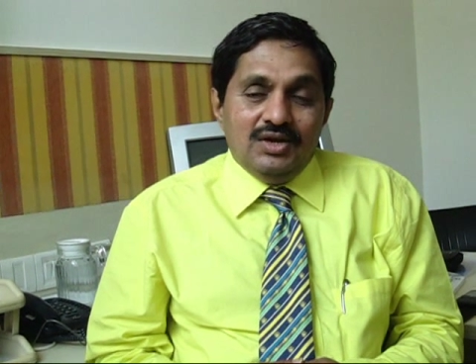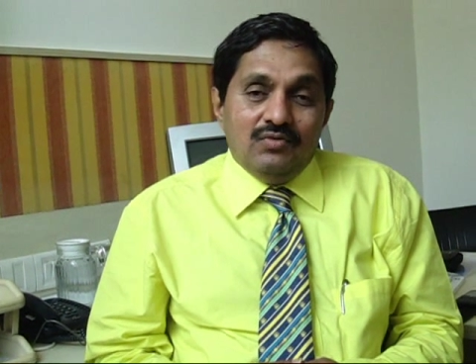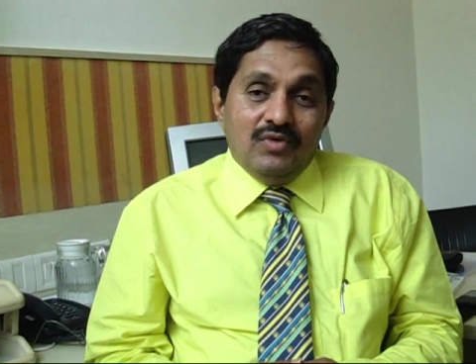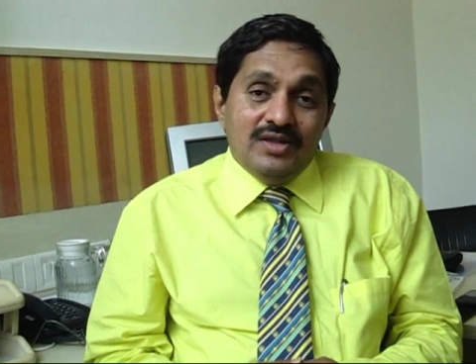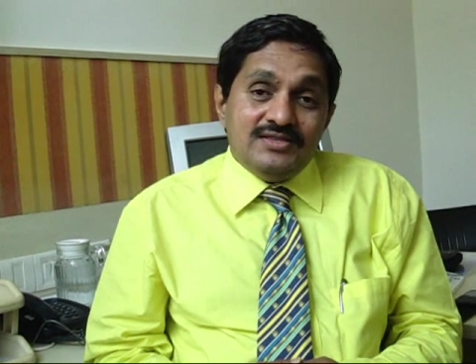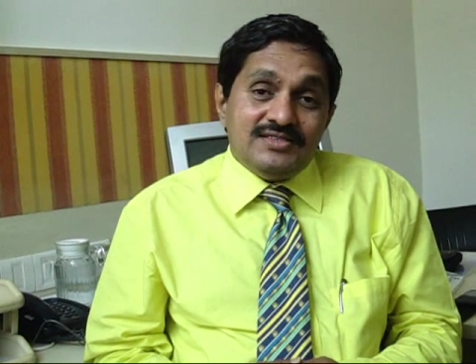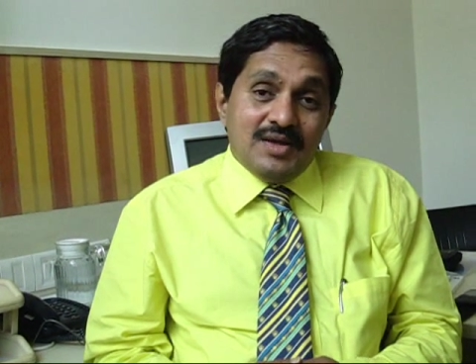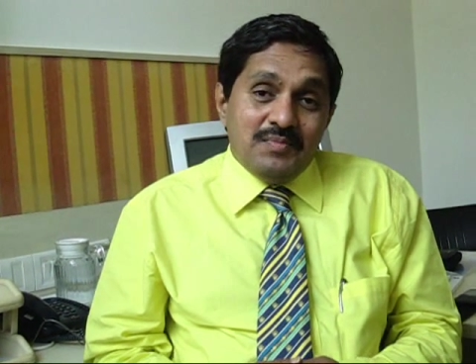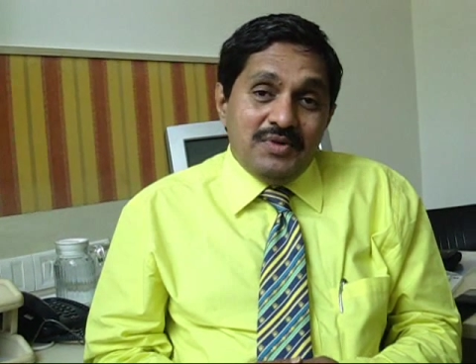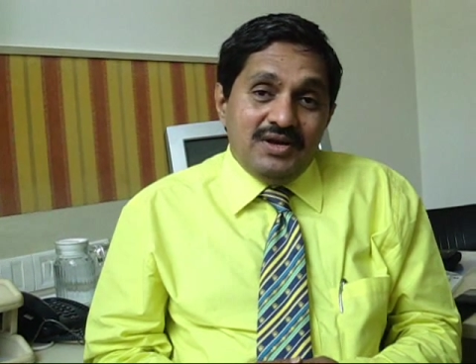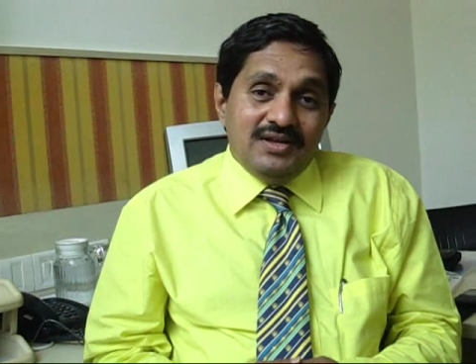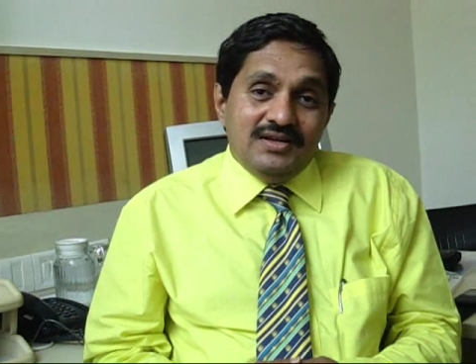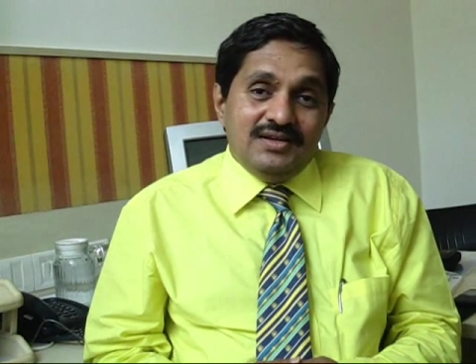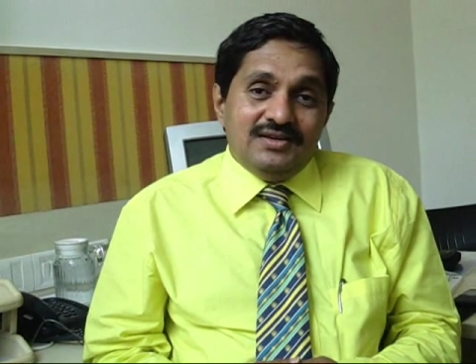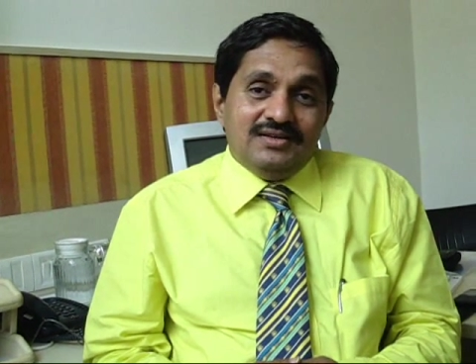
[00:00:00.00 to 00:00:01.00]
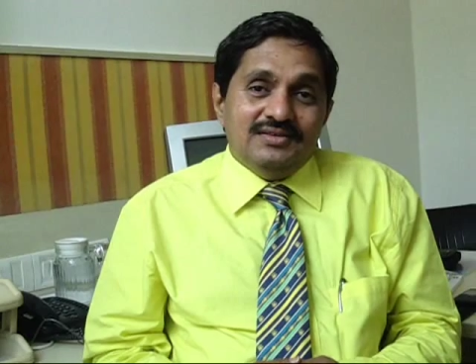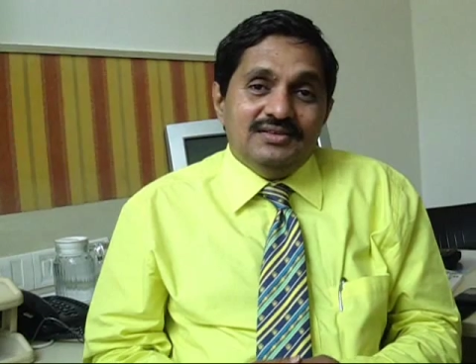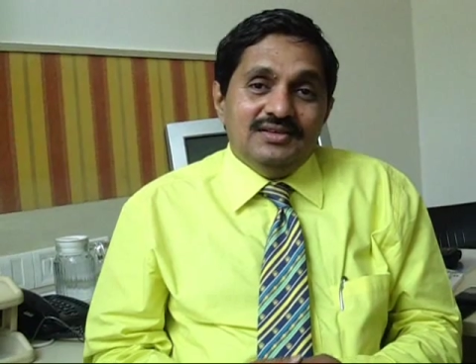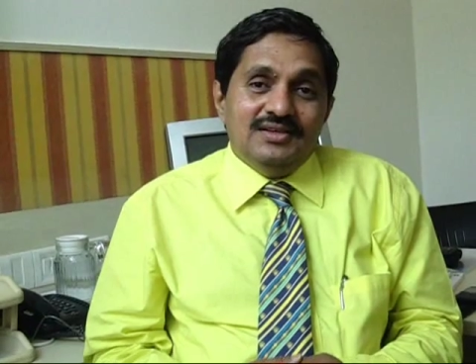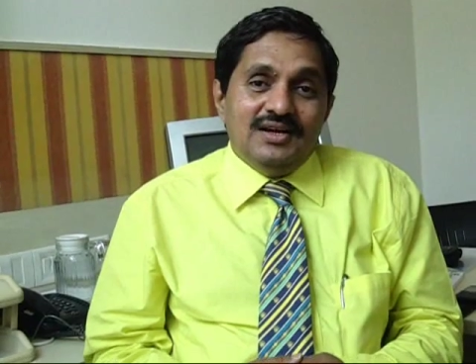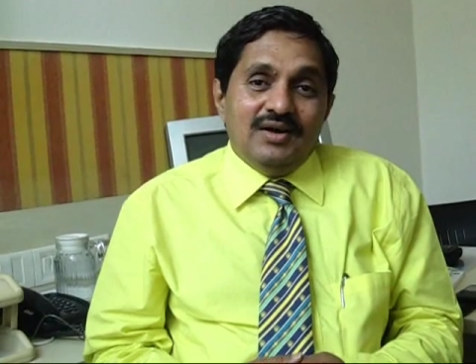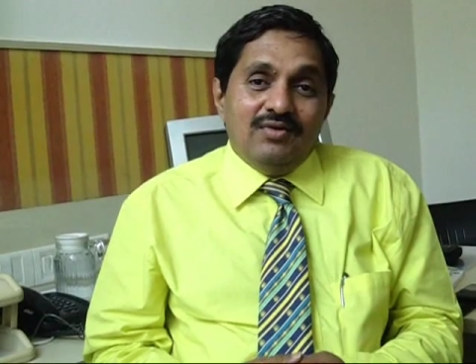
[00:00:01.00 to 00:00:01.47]
When somebody
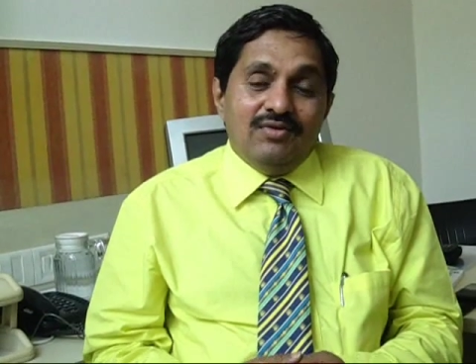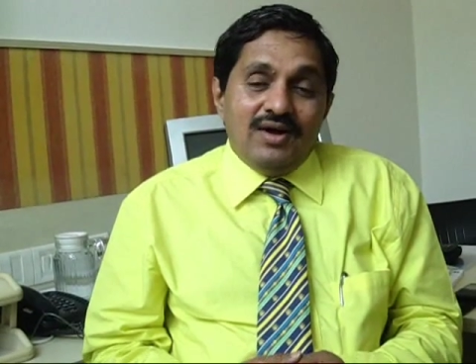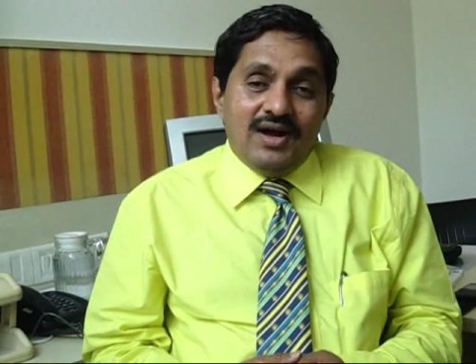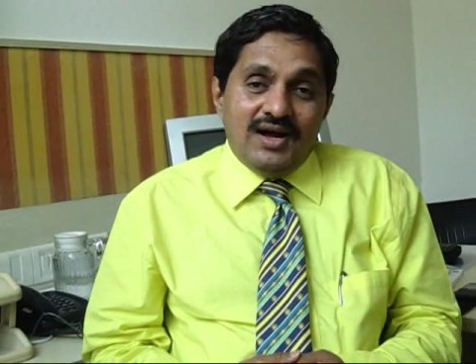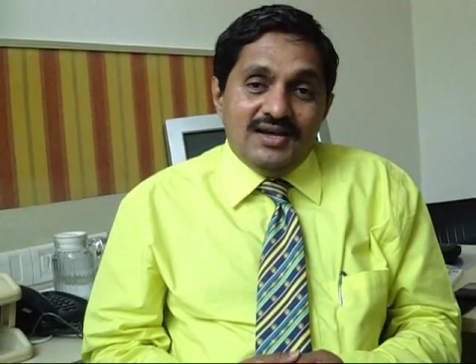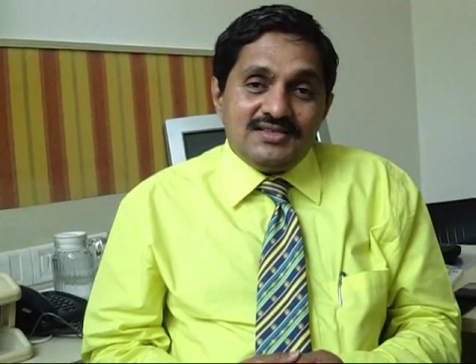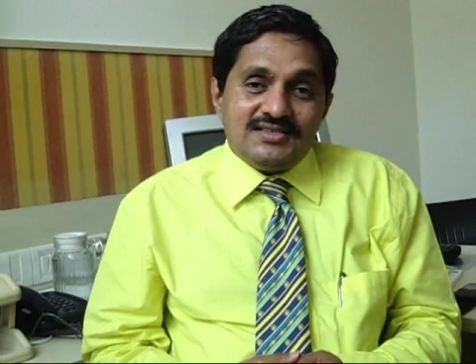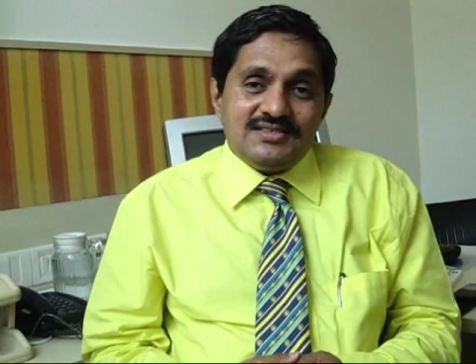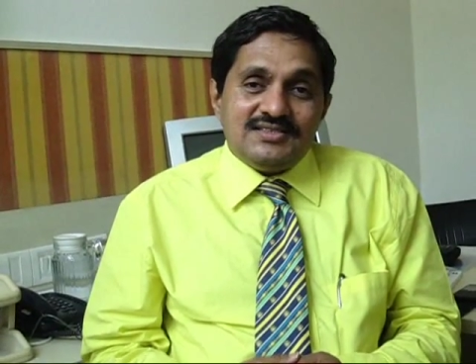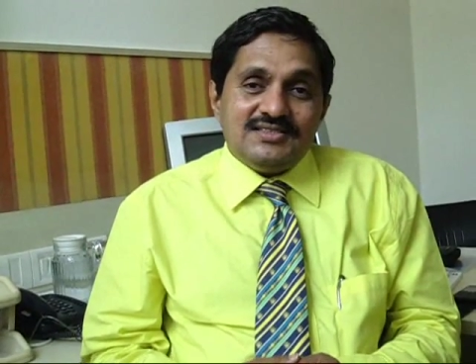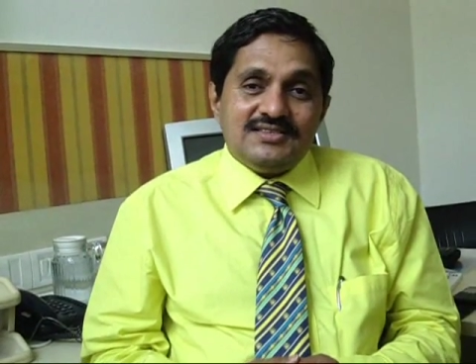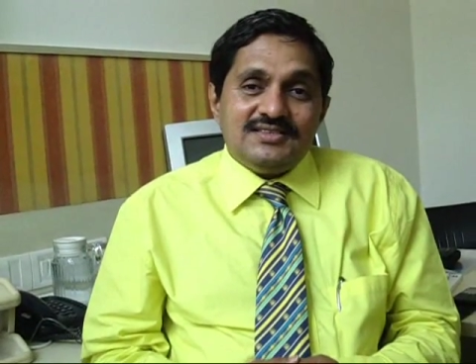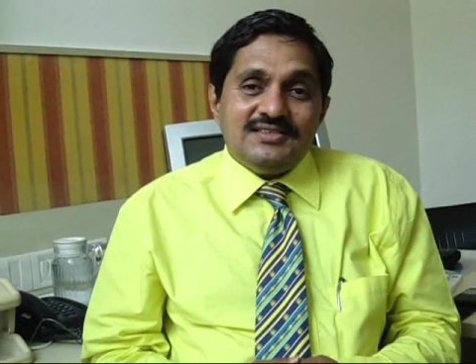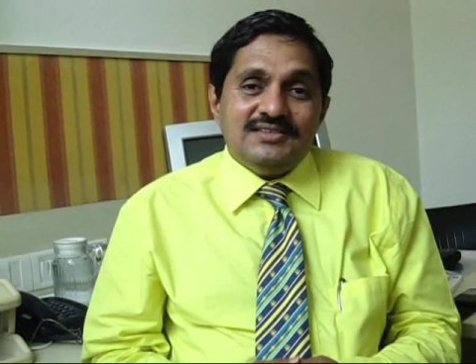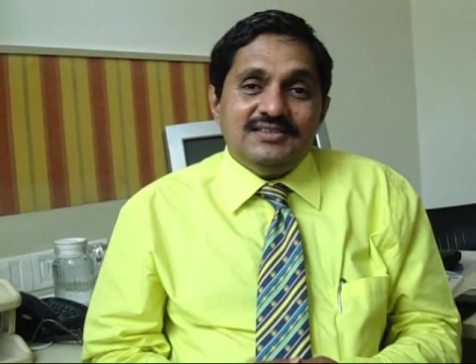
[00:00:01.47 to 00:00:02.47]
asks